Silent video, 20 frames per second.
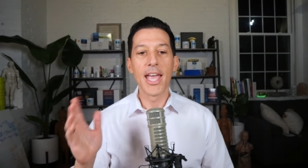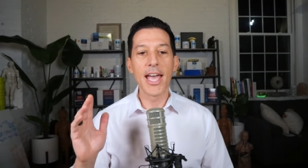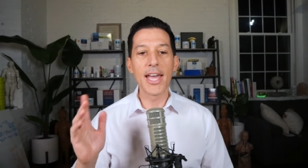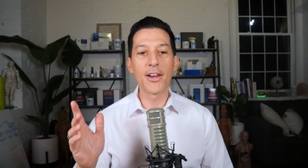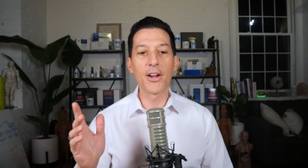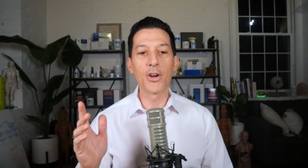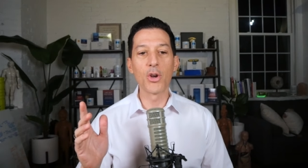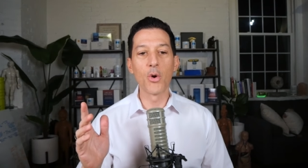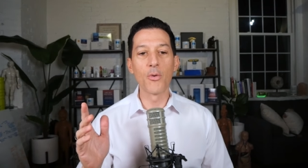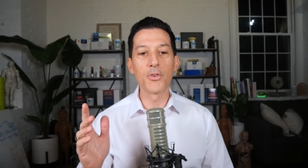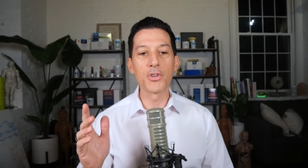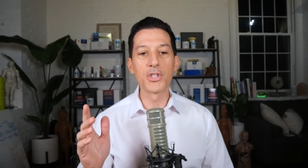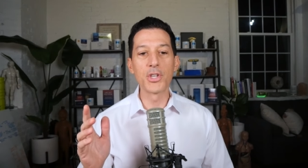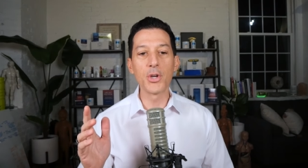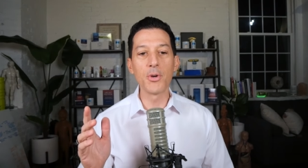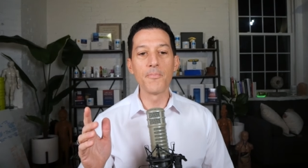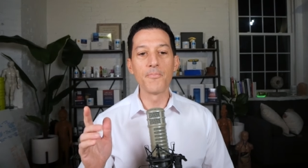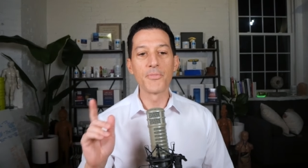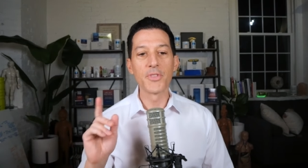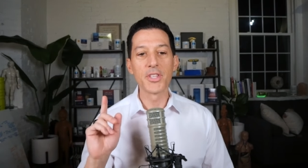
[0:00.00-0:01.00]
head on over
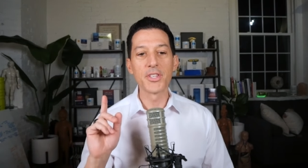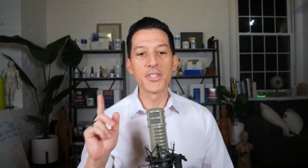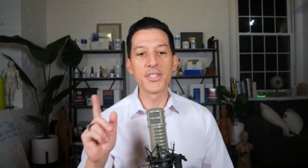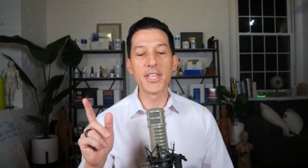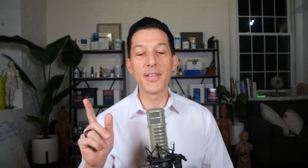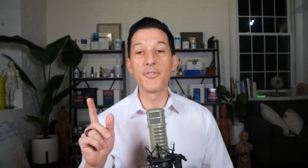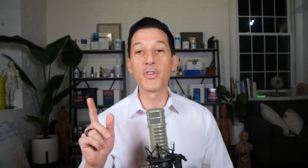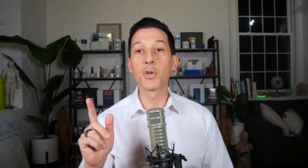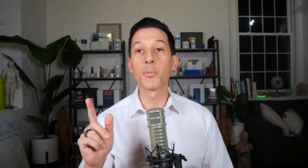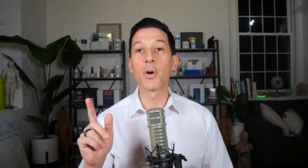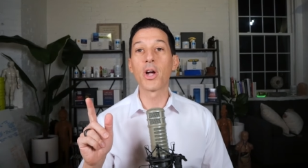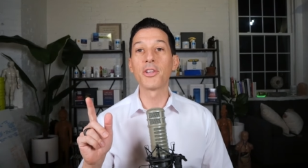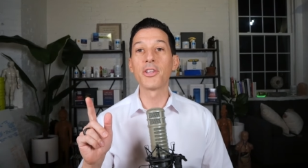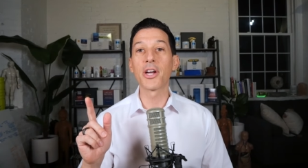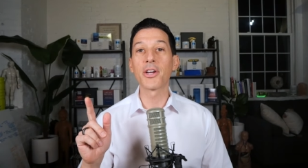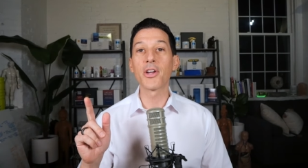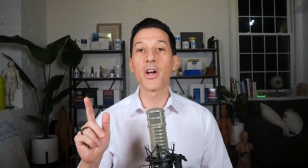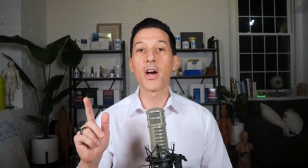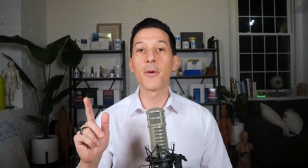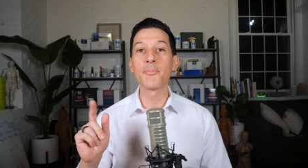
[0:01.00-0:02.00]
to
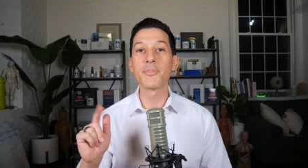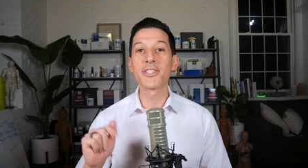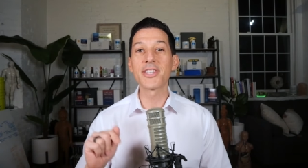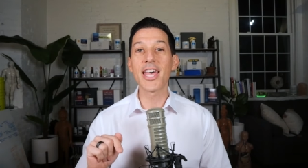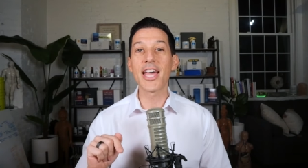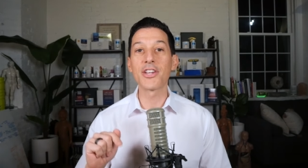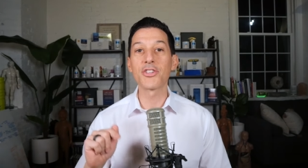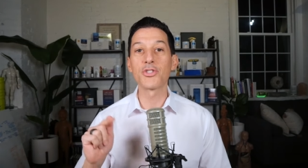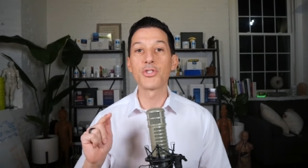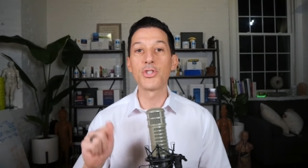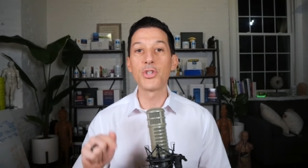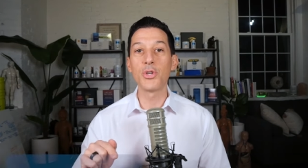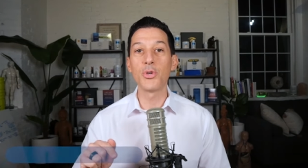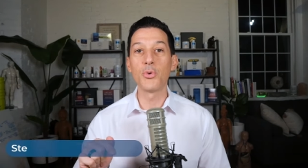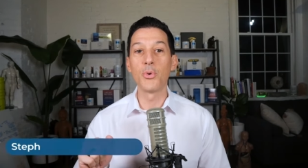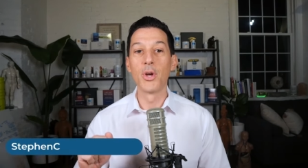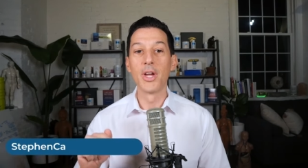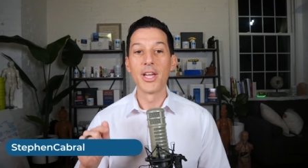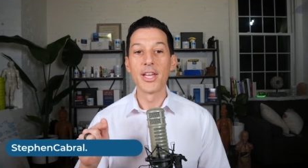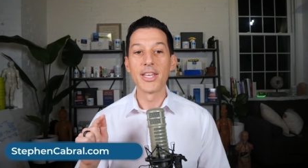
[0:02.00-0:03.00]

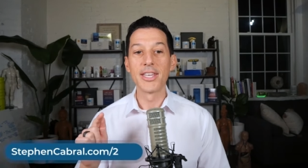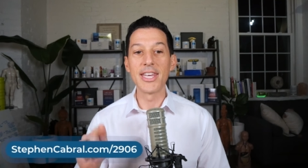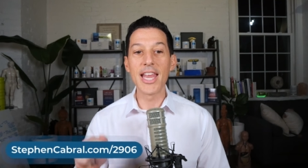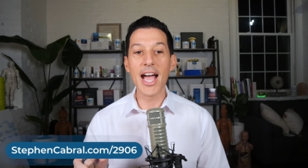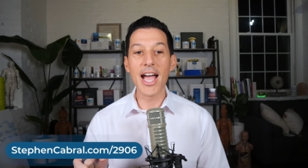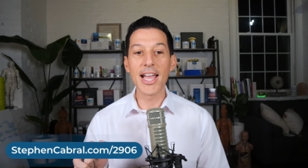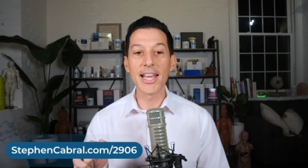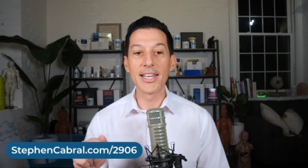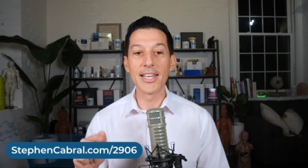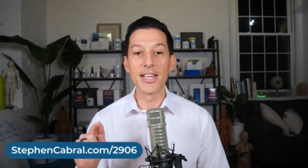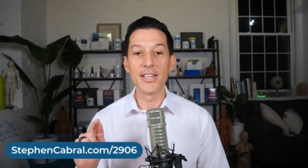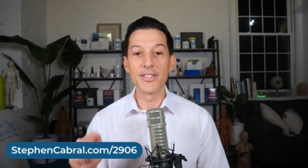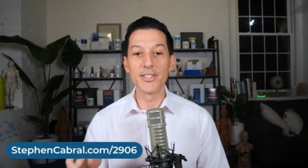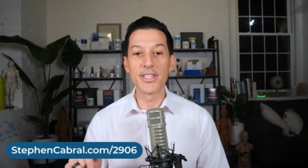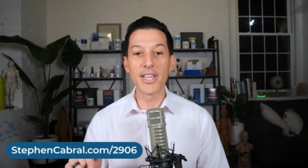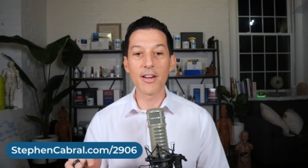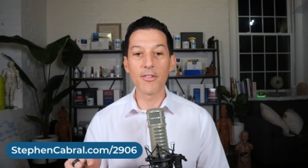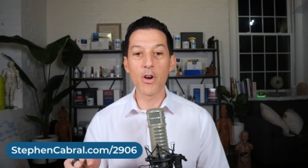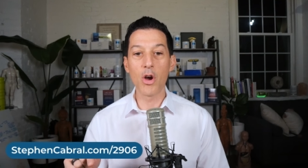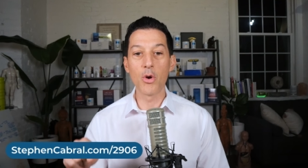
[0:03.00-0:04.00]

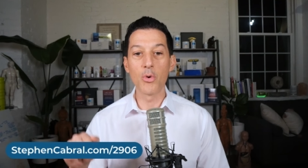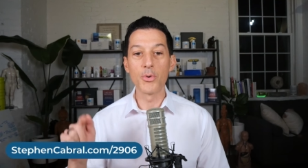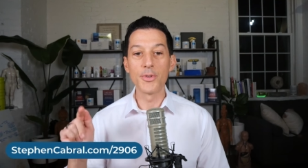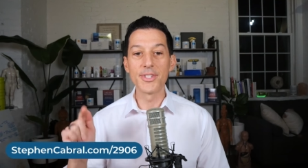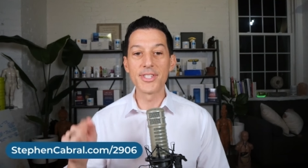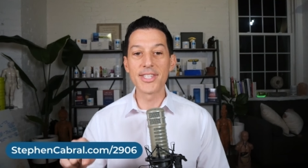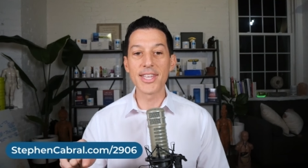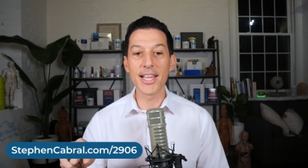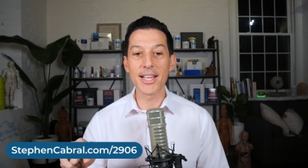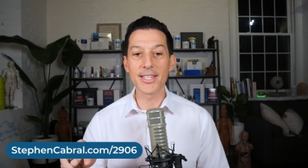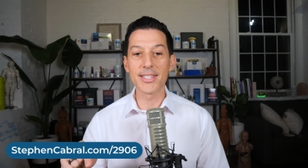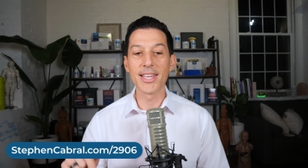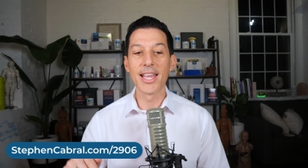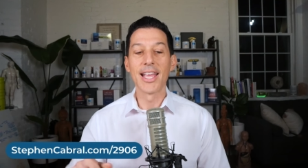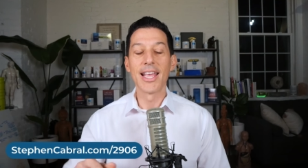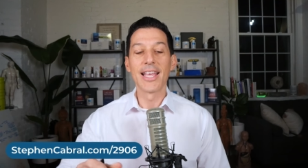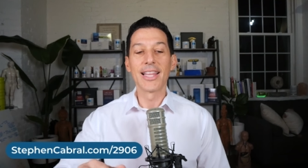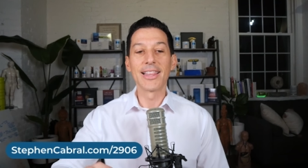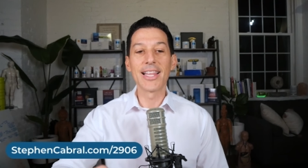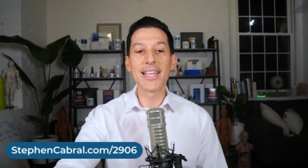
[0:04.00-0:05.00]
stephencabral.com/2906.
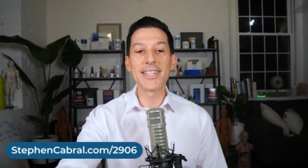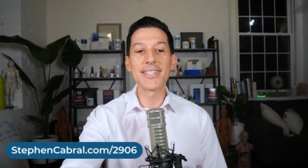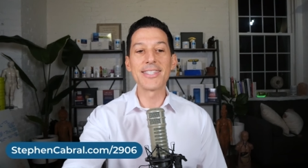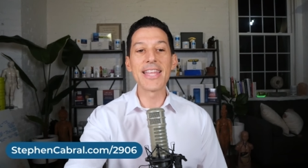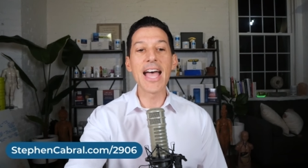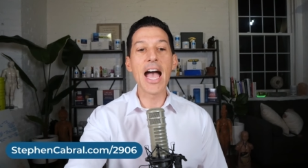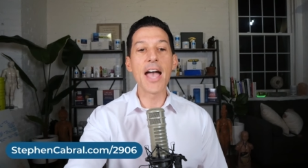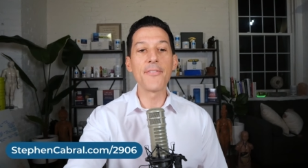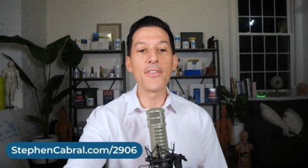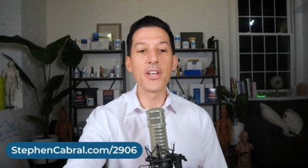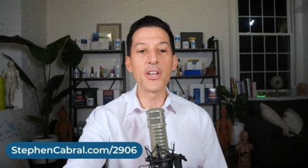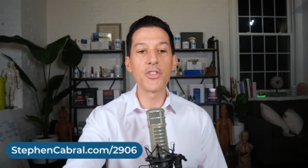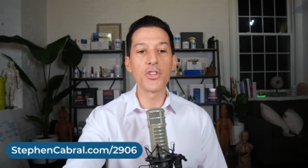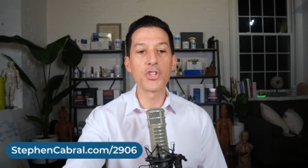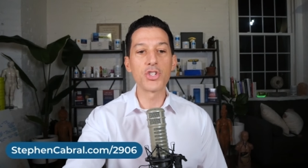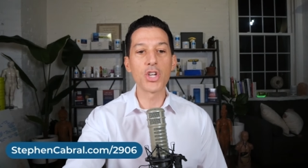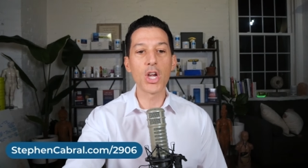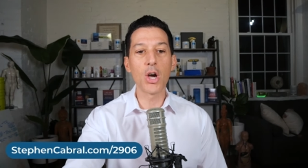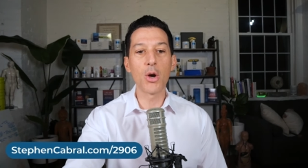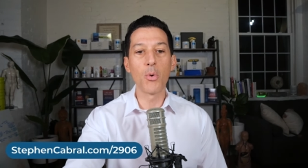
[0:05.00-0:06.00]
Let's dive into
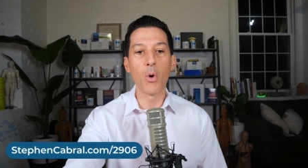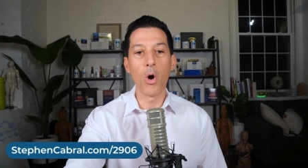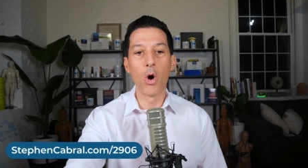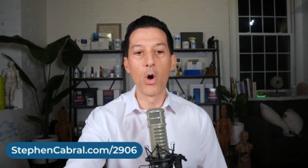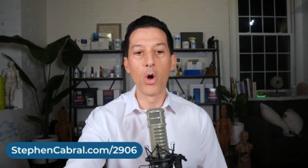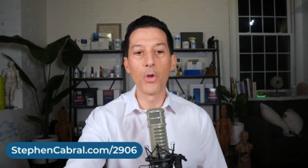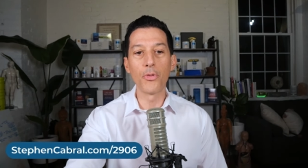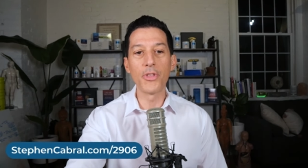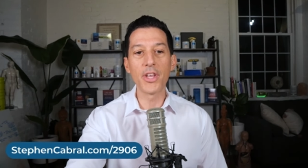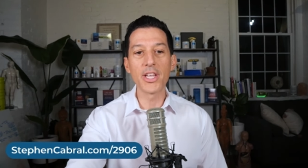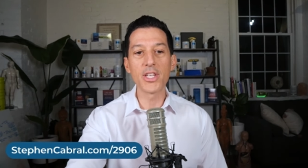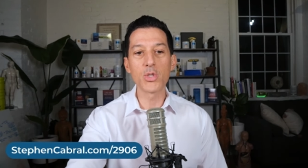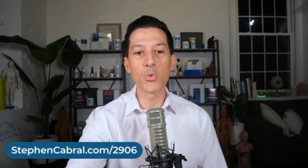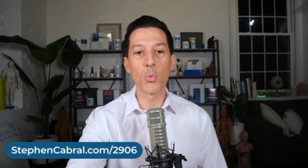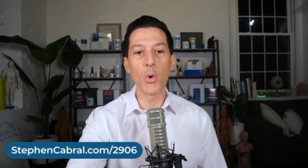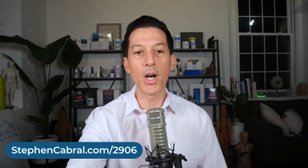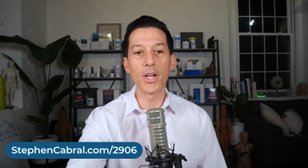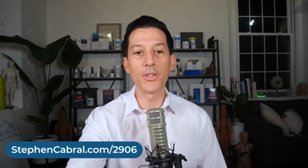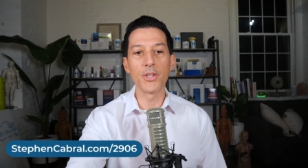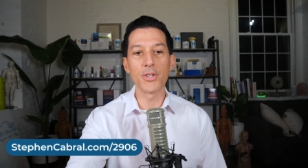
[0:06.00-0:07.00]
the show, all things
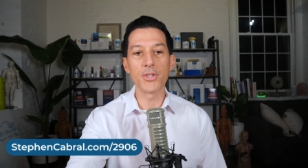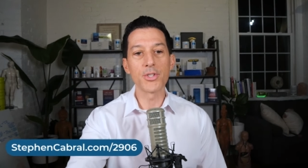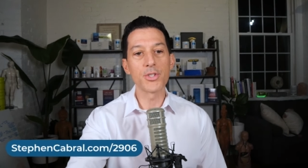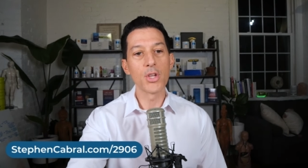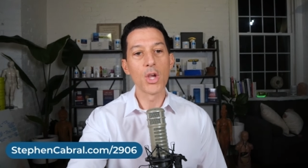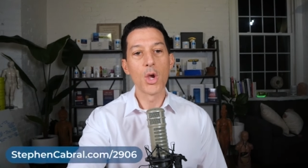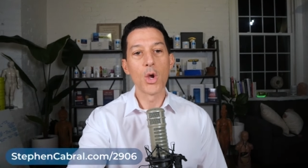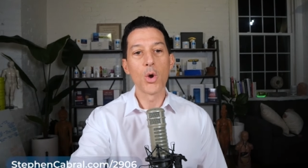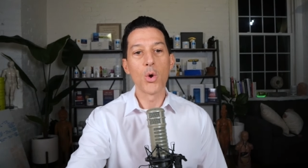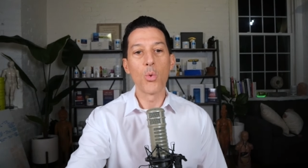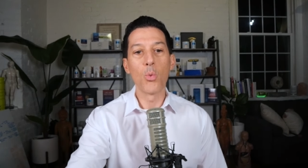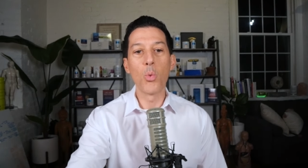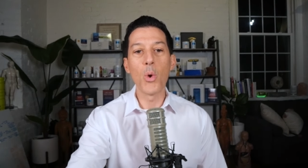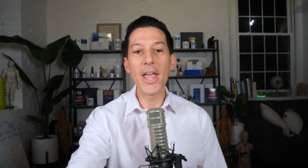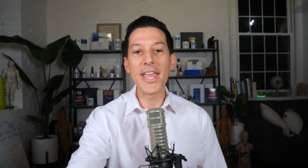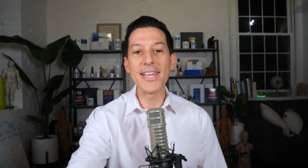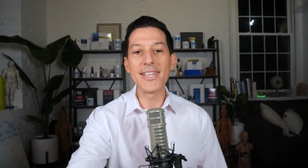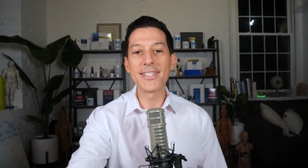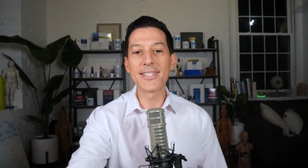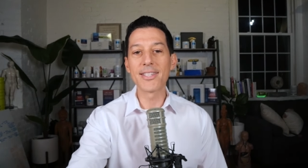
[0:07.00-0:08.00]
wellness,
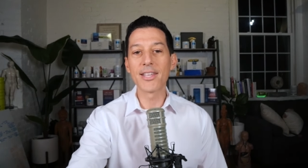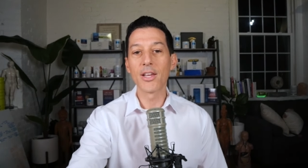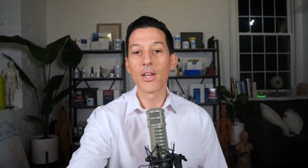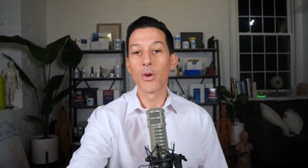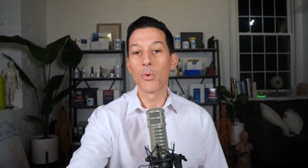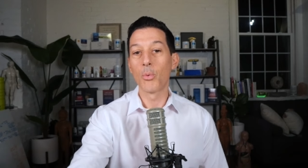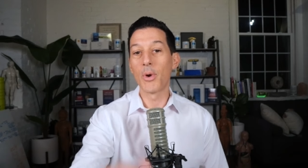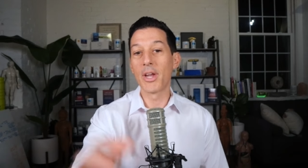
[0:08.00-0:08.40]
weight